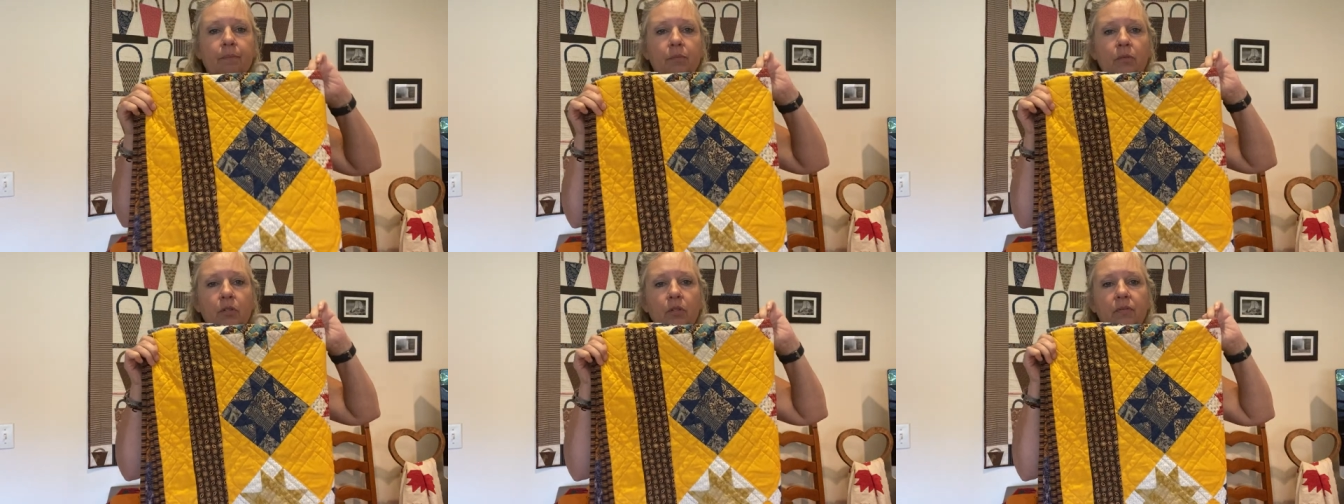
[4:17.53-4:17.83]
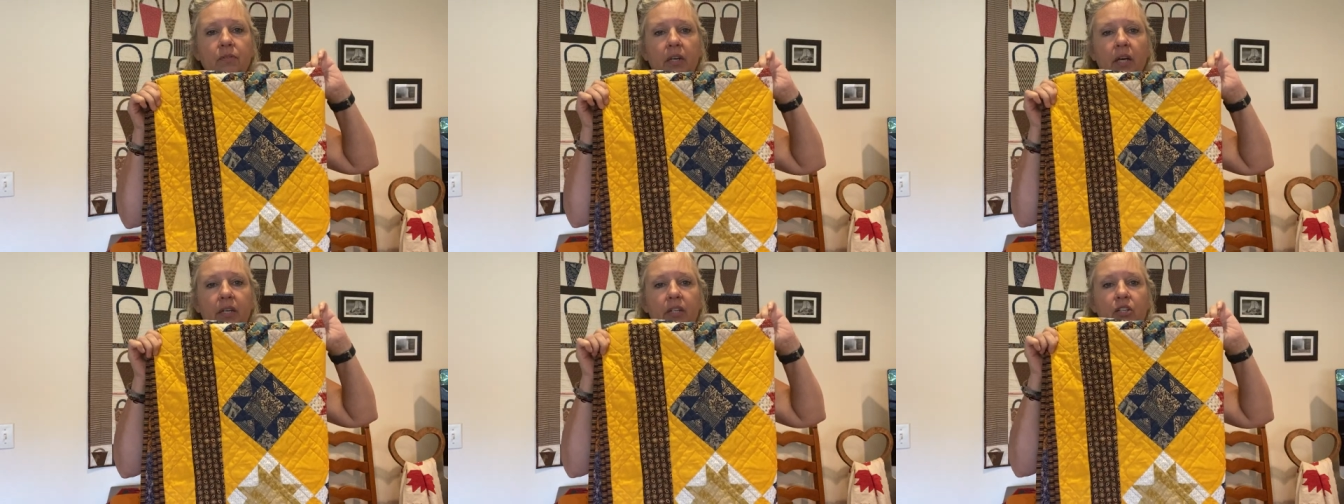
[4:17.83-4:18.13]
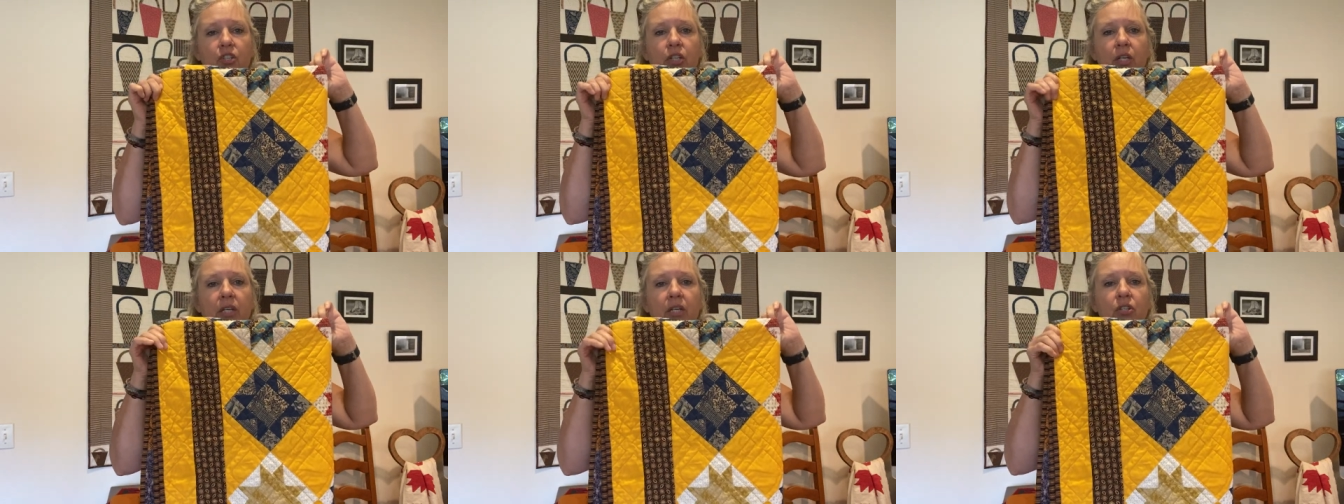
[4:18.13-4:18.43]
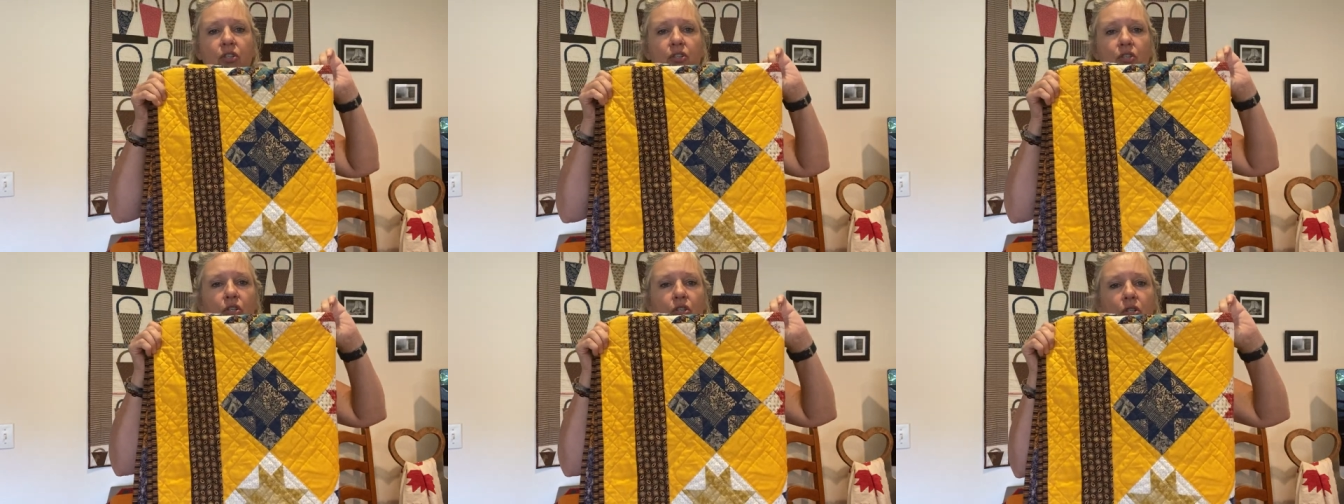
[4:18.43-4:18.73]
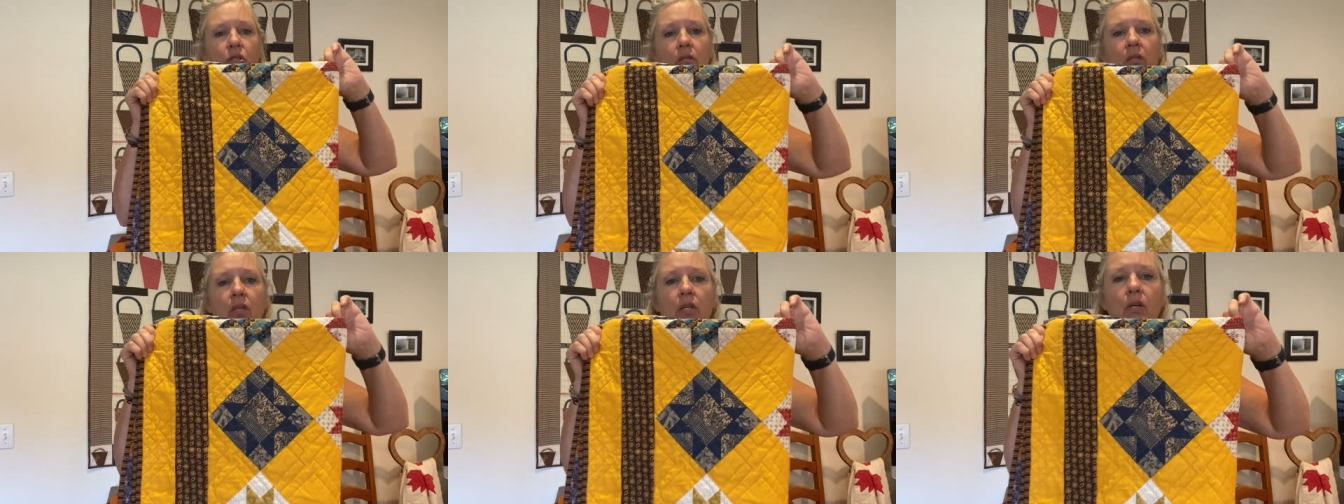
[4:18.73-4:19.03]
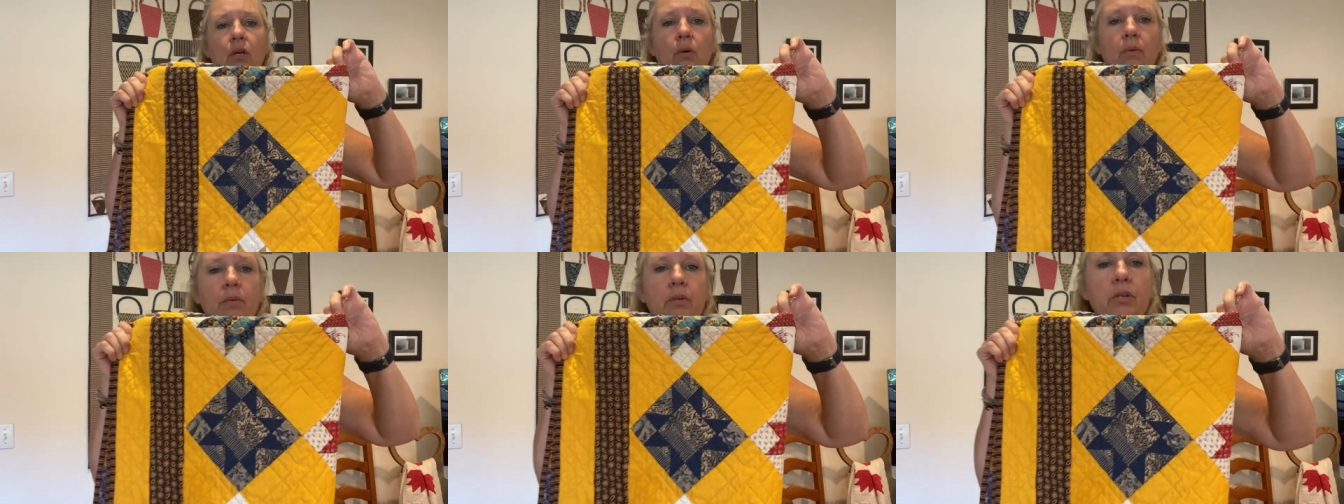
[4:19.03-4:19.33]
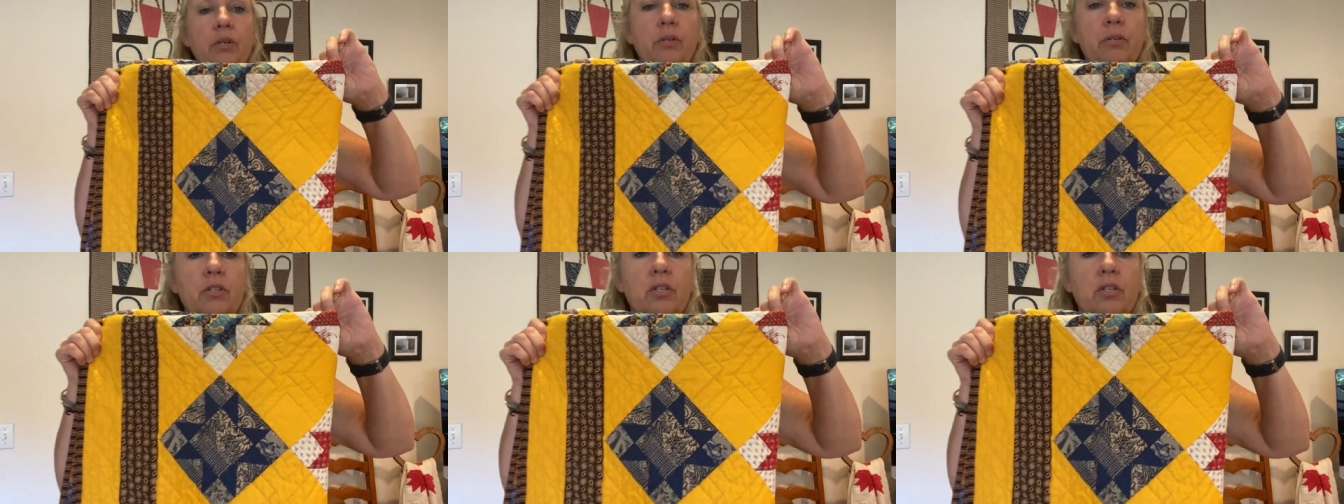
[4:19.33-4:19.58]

you've got to change, you know, your